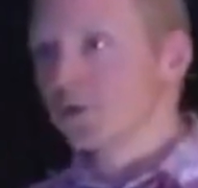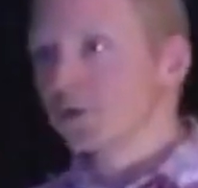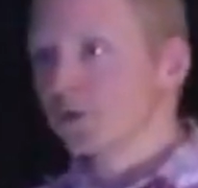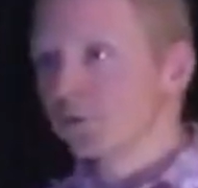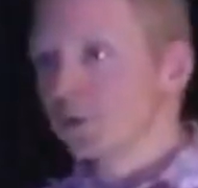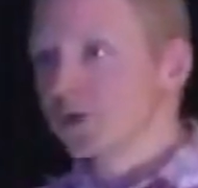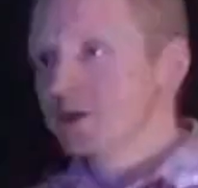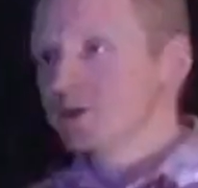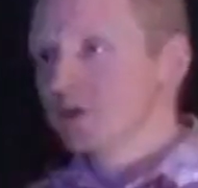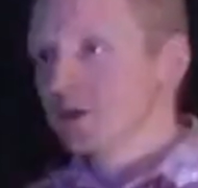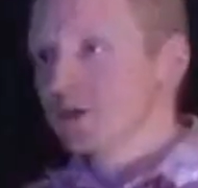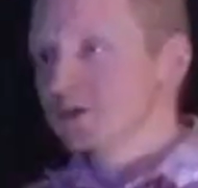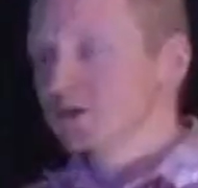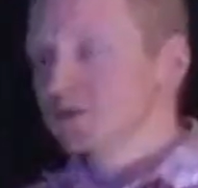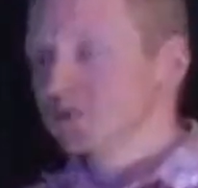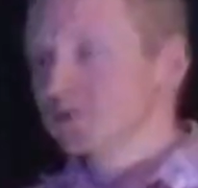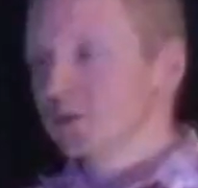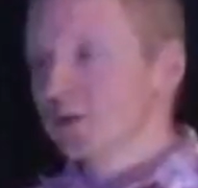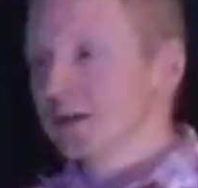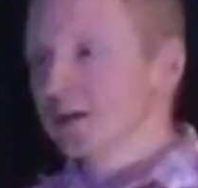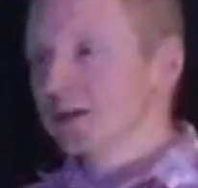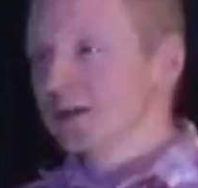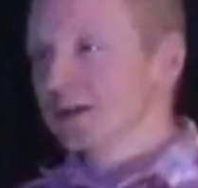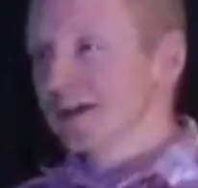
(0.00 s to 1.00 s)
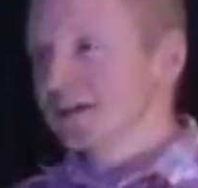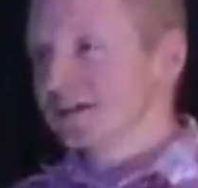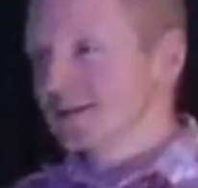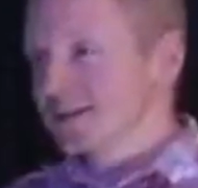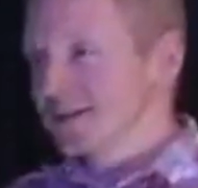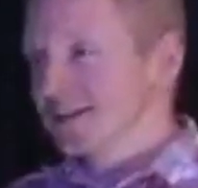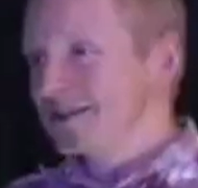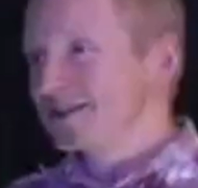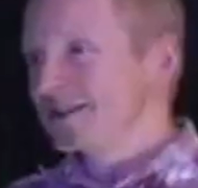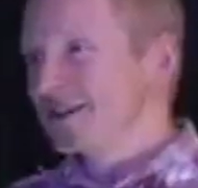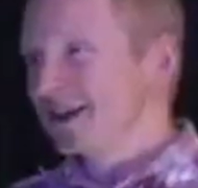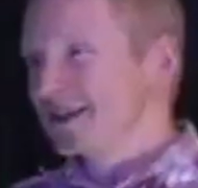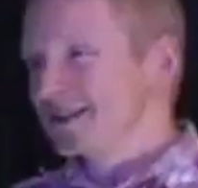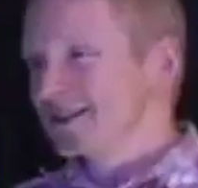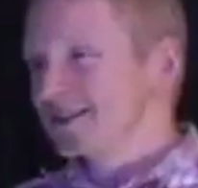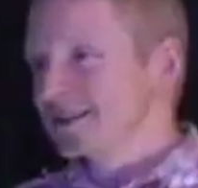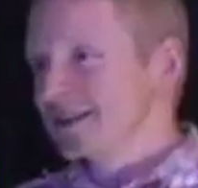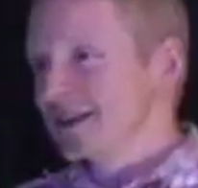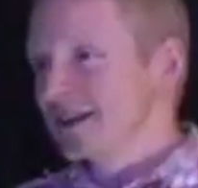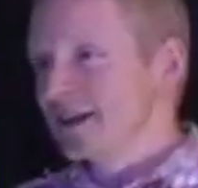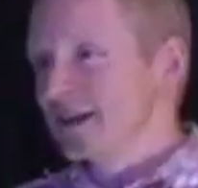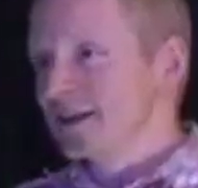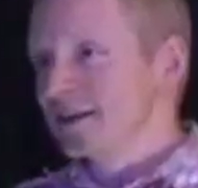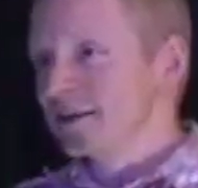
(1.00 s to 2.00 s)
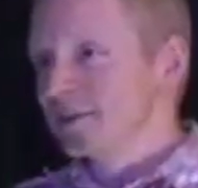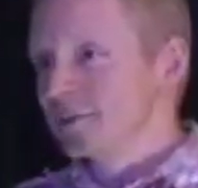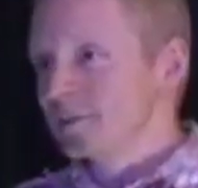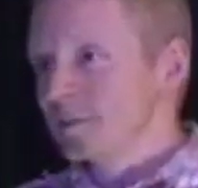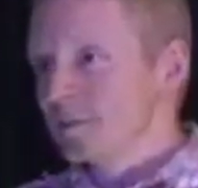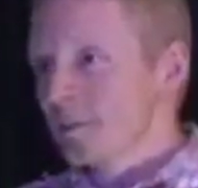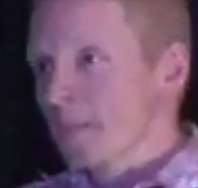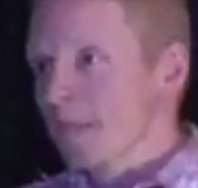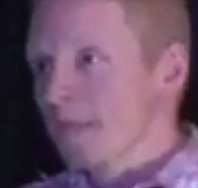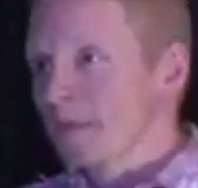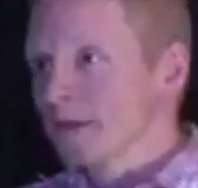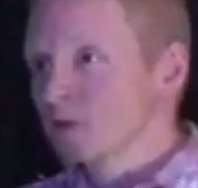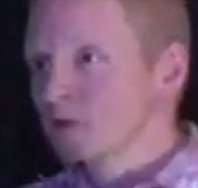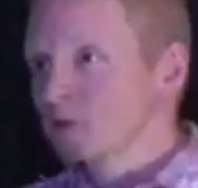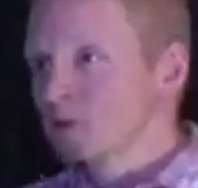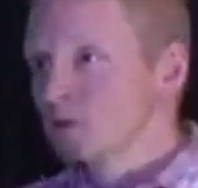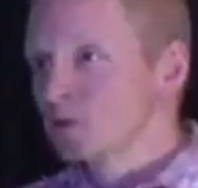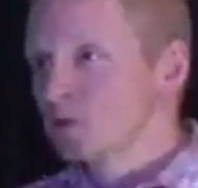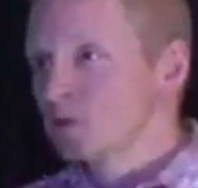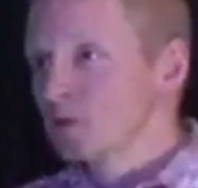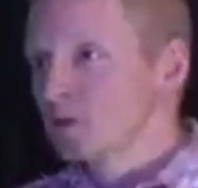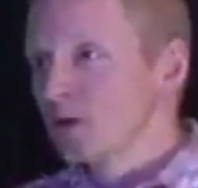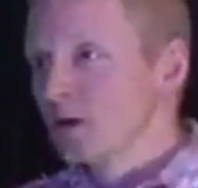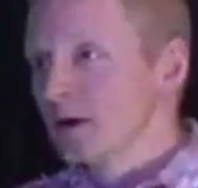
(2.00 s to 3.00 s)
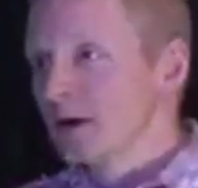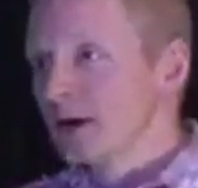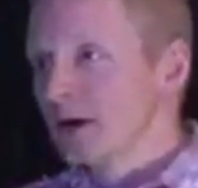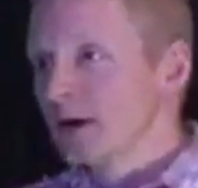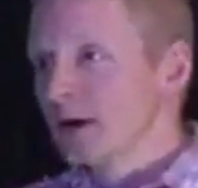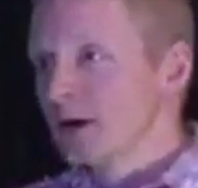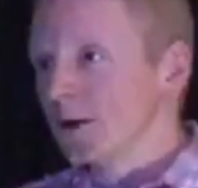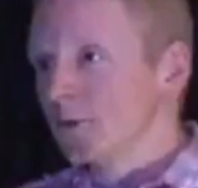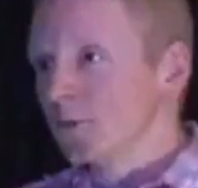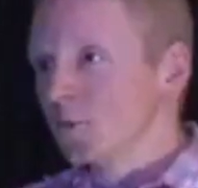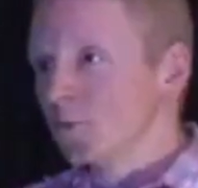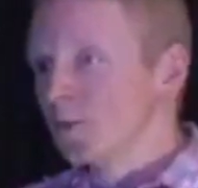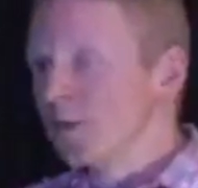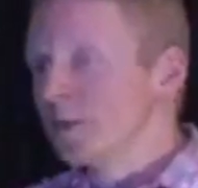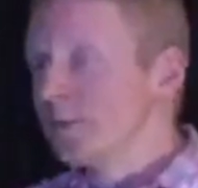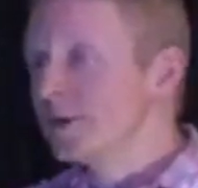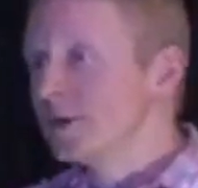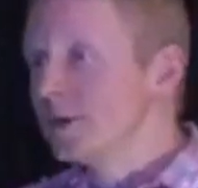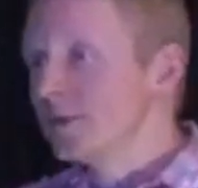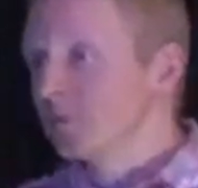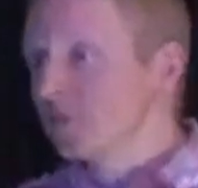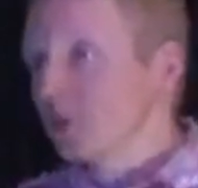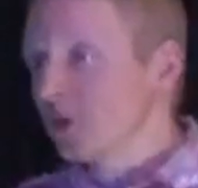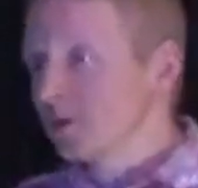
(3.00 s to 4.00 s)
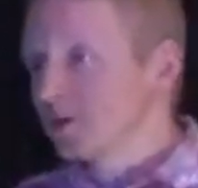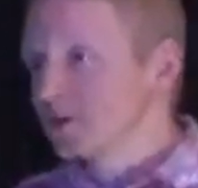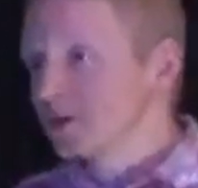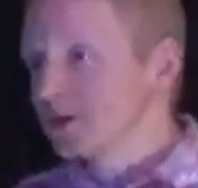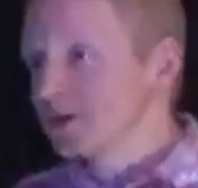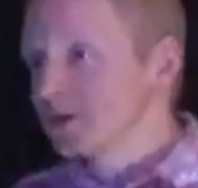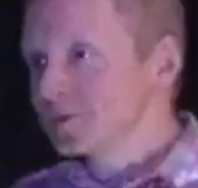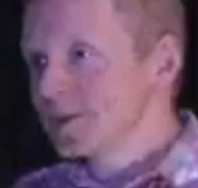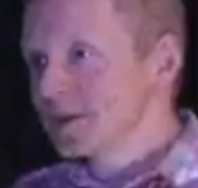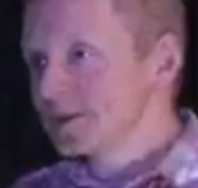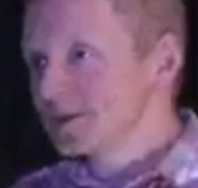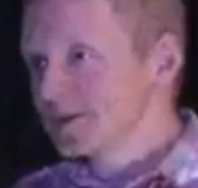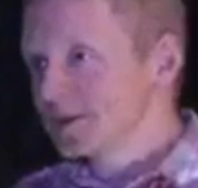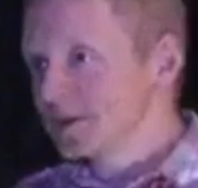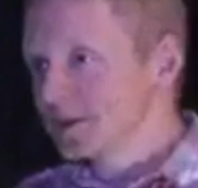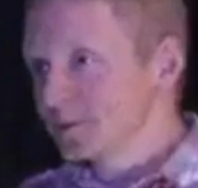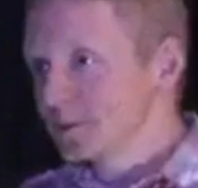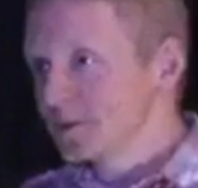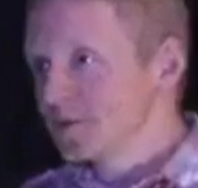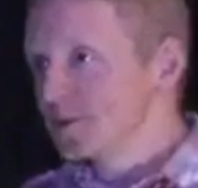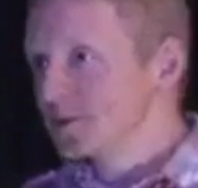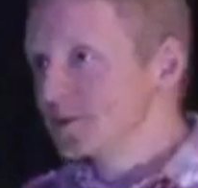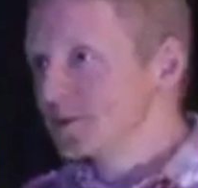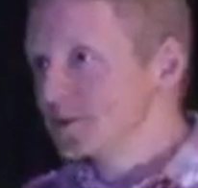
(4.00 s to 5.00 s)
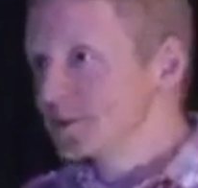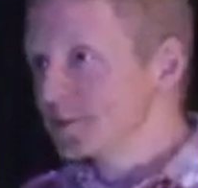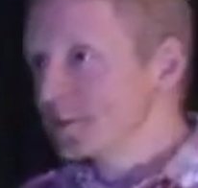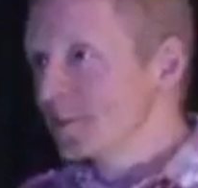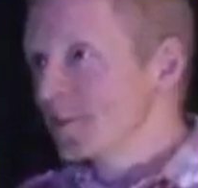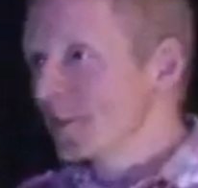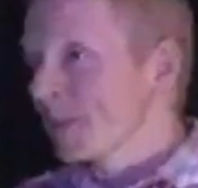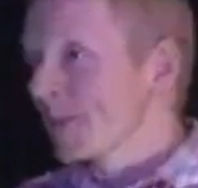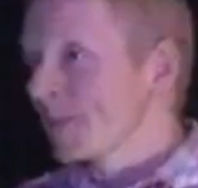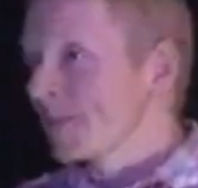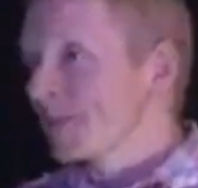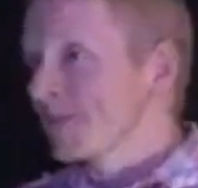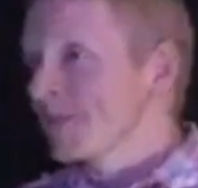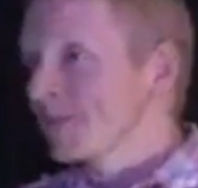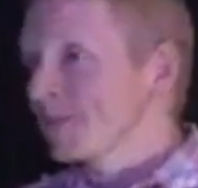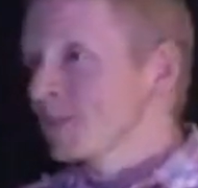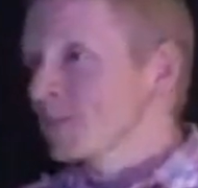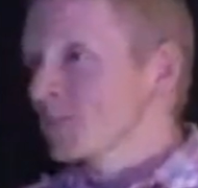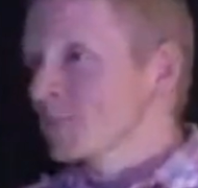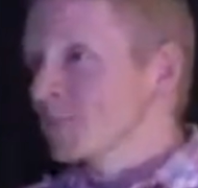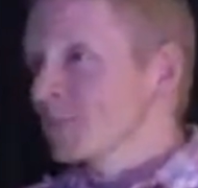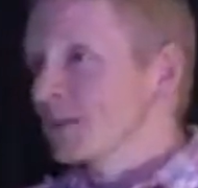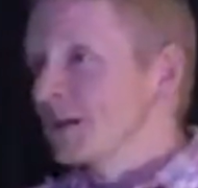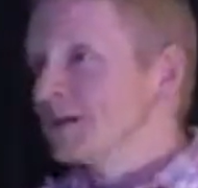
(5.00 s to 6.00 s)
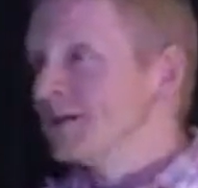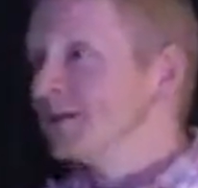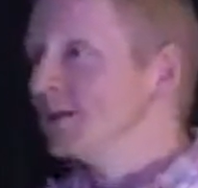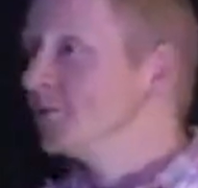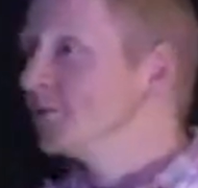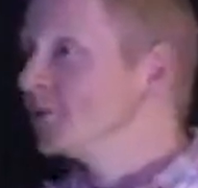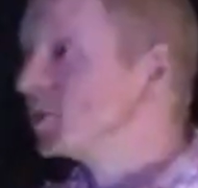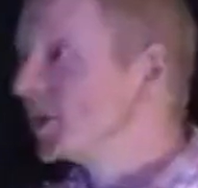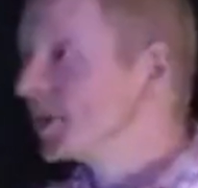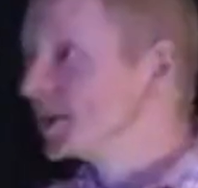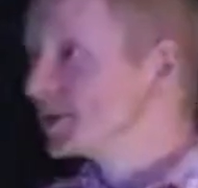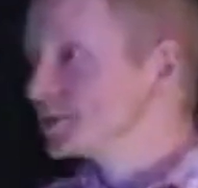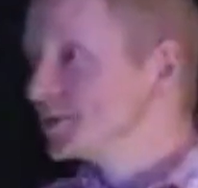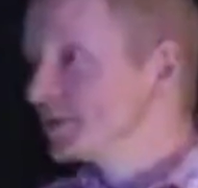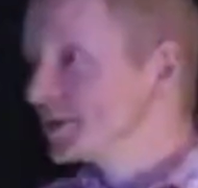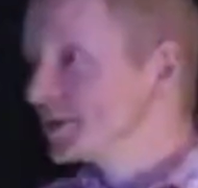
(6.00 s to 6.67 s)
we should also recognize that he's not saying to women involved in domestic abuse, give your husband